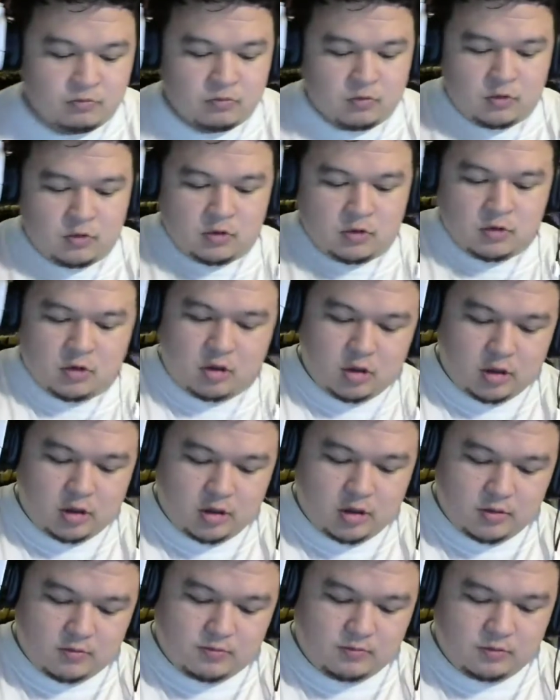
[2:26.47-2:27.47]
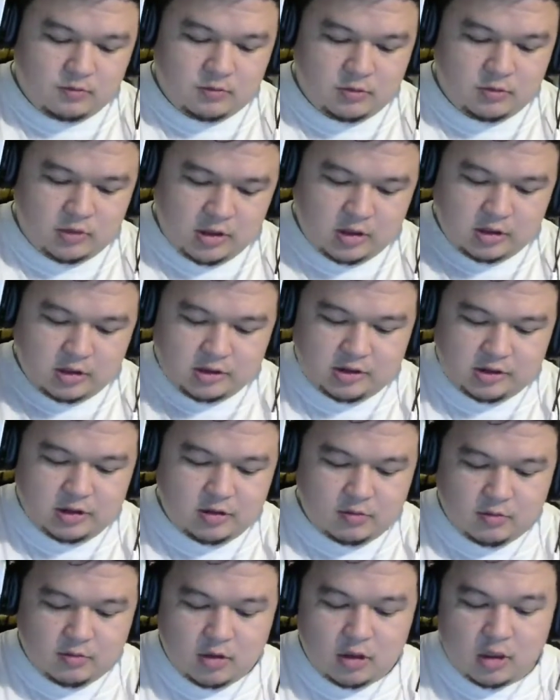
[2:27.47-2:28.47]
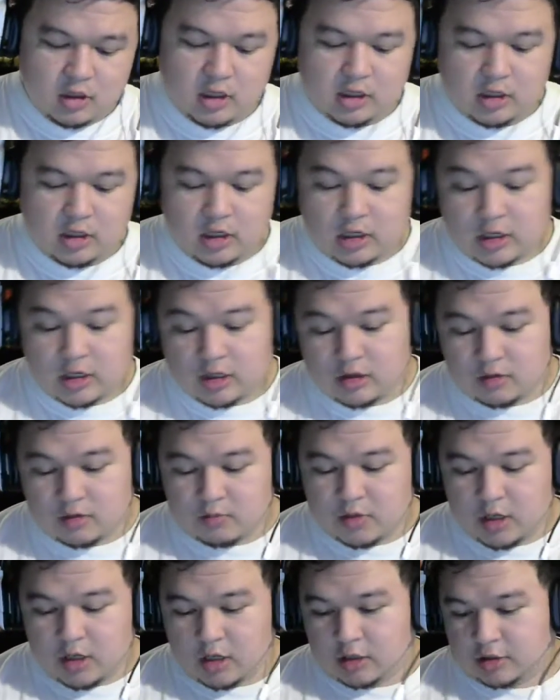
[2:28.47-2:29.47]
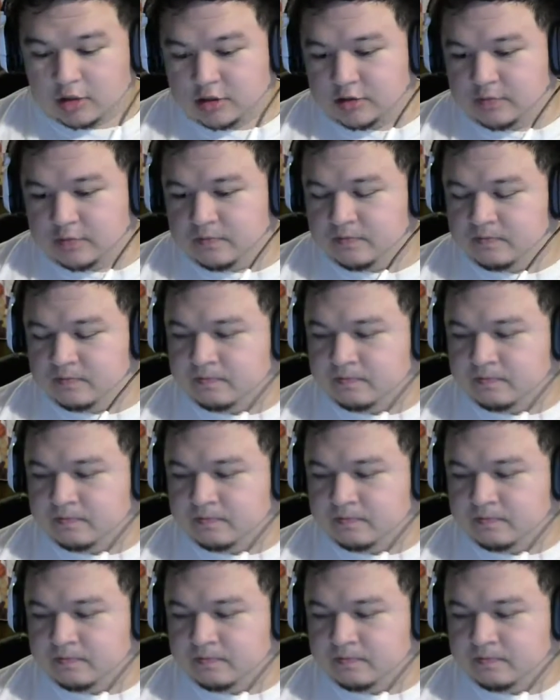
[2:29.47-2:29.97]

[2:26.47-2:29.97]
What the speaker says: Alright. Now to see the mug I got out of the box.